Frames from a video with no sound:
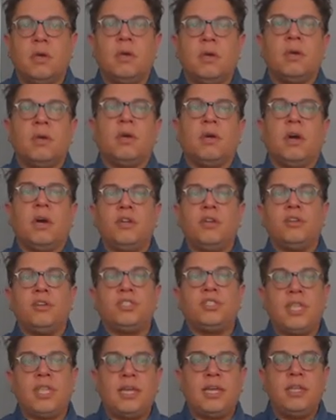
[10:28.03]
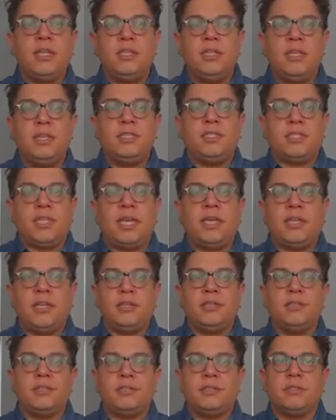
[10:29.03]
Understanding these
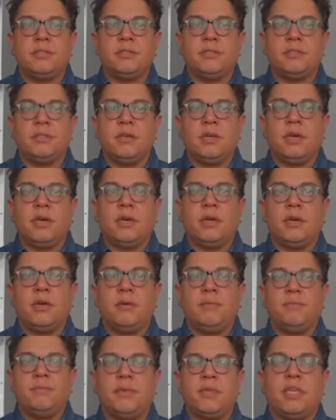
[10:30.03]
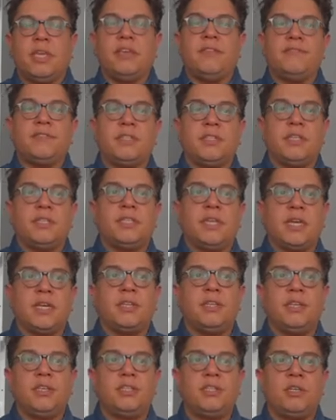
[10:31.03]
settings gives the
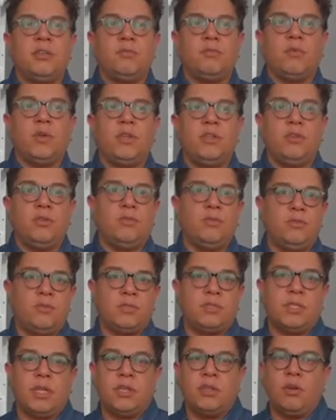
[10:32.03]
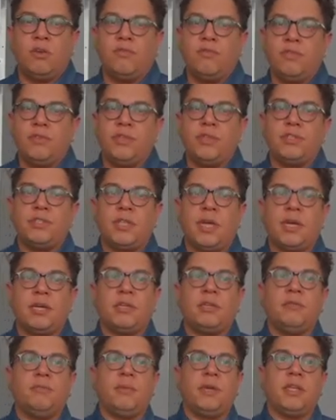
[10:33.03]
technician, when you send over this
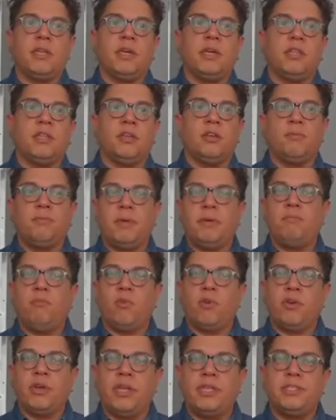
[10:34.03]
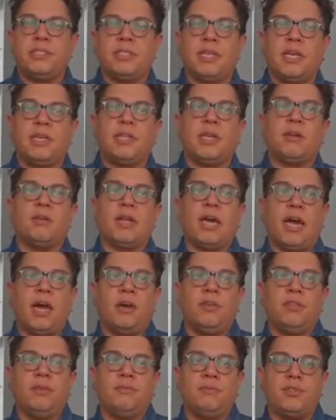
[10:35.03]
document, a little bit more insight on how
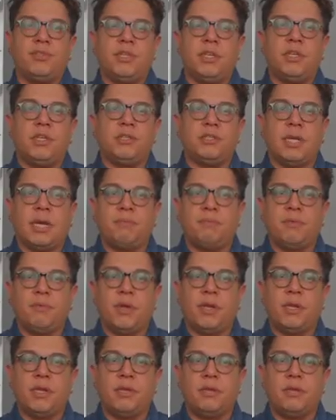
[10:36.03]
the machine is operating.